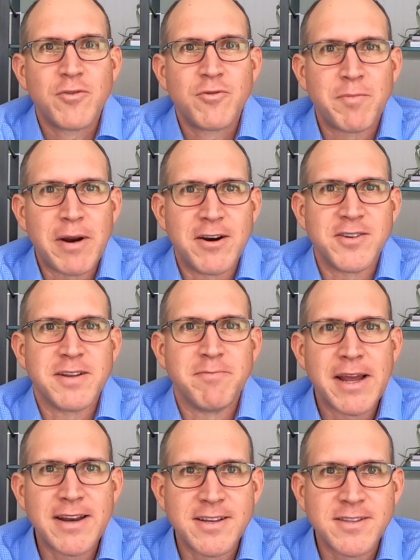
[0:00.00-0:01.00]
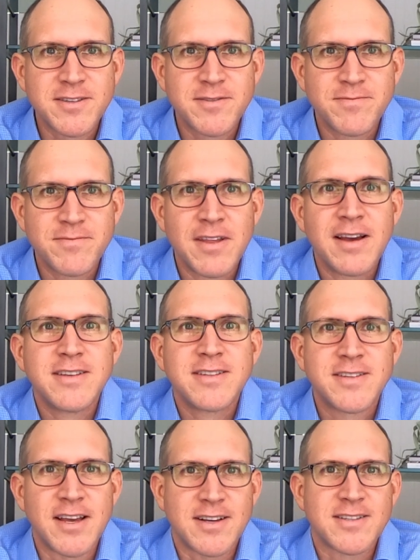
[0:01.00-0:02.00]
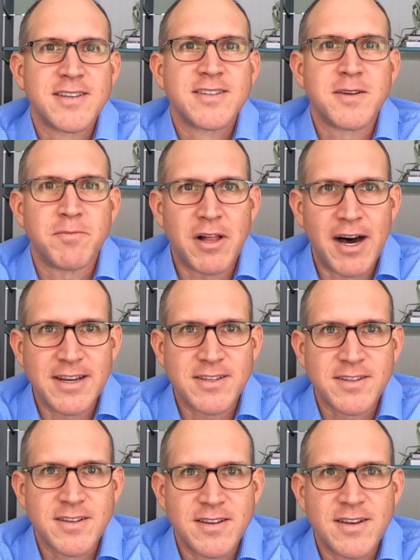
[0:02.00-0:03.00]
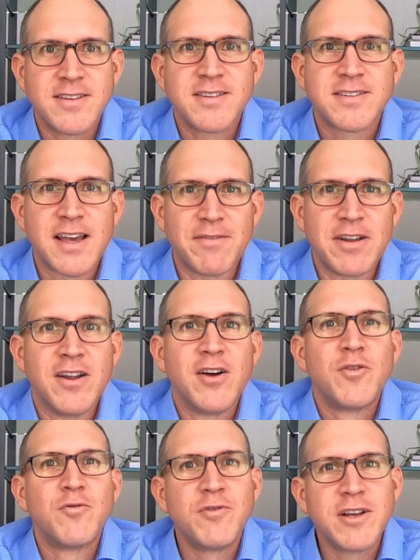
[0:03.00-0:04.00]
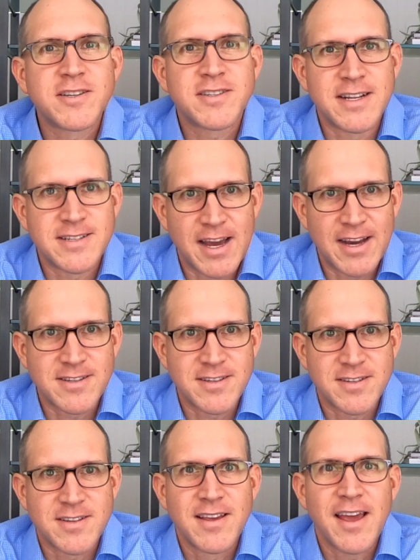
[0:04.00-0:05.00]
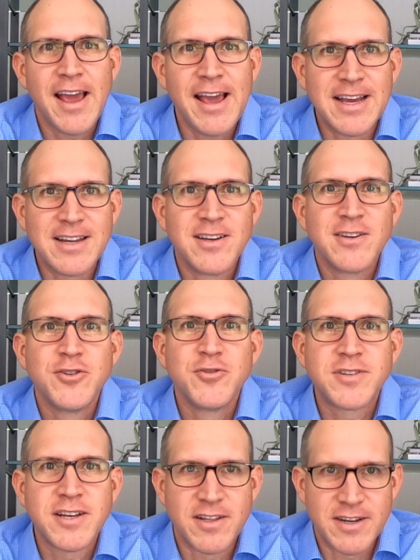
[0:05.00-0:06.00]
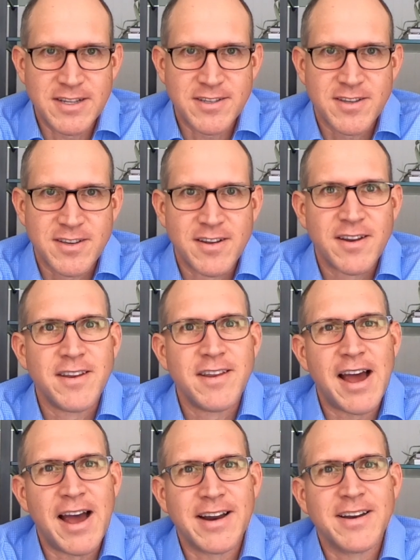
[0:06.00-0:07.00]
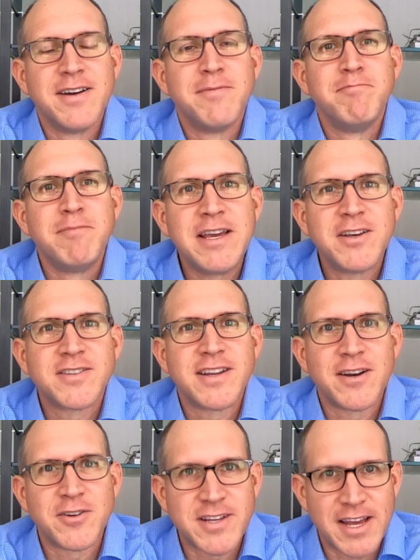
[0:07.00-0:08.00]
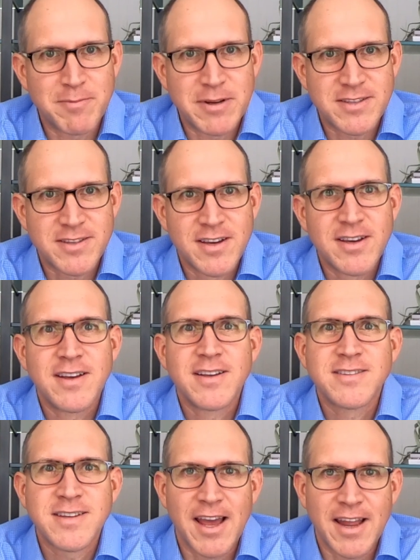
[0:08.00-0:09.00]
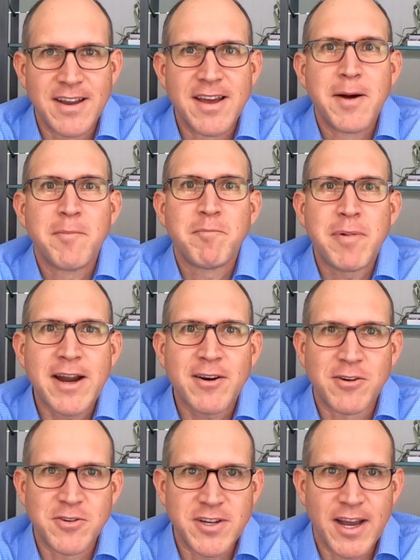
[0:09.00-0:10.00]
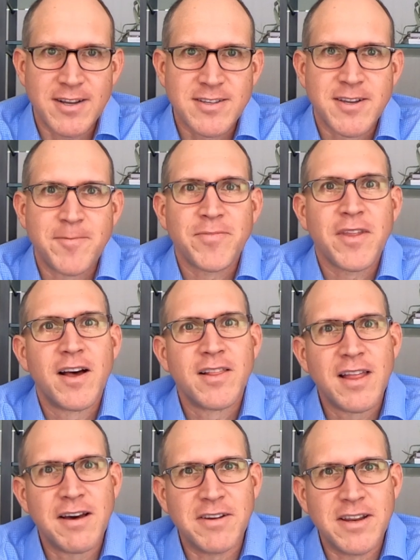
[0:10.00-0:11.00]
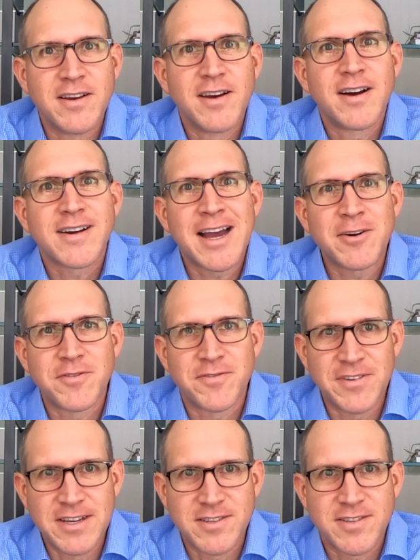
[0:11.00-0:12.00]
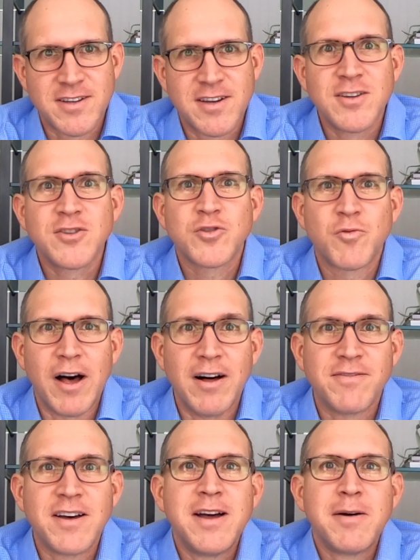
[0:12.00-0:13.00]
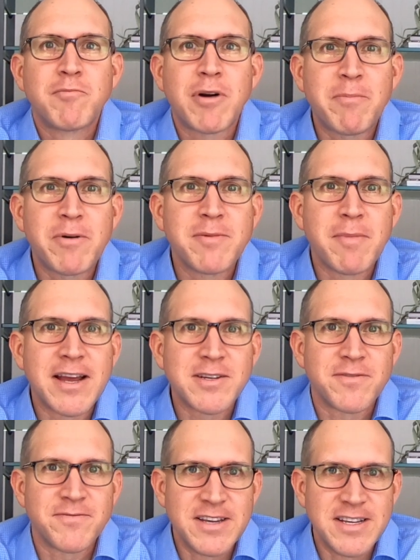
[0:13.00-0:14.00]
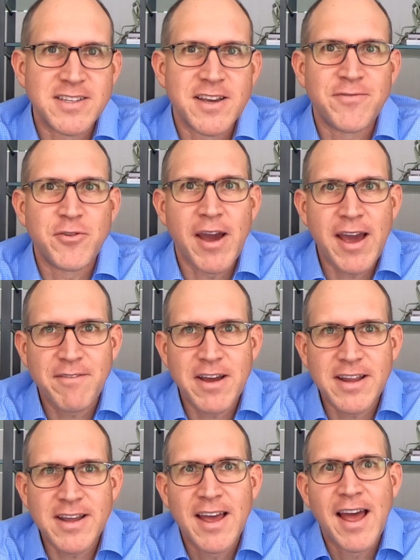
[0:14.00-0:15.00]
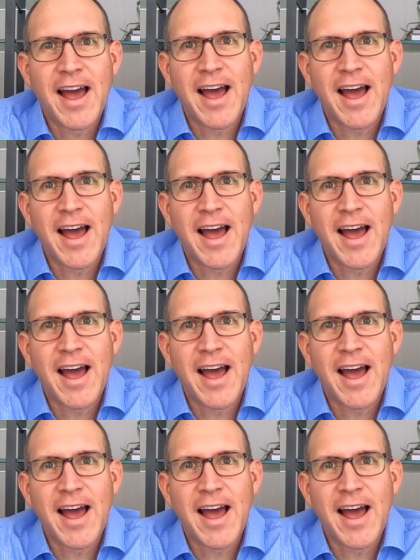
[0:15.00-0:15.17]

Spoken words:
Repairs and maintenance. 6. Supplies. 7. Real estate taxes. 8. Utilities. 9. Meals and entertainment. 10. Background checks. 11. Accountant fees. 12. Property management fees if you have any.